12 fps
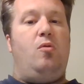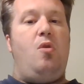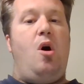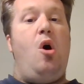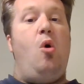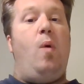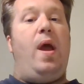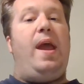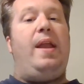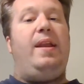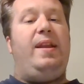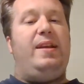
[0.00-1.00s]

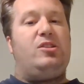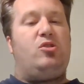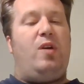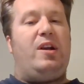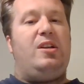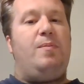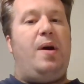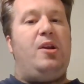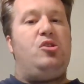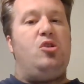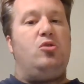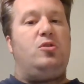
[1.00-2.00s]
And it is directed by
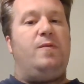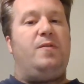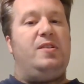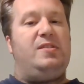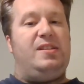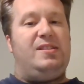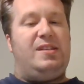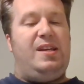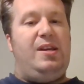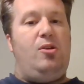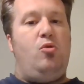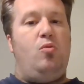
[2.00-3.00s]
Joseph
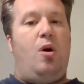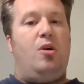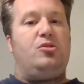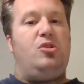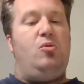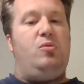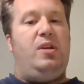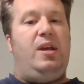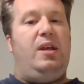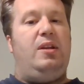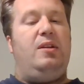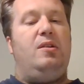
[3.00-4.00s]
Kosinski, who also
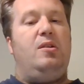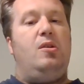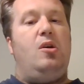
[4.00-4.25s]
did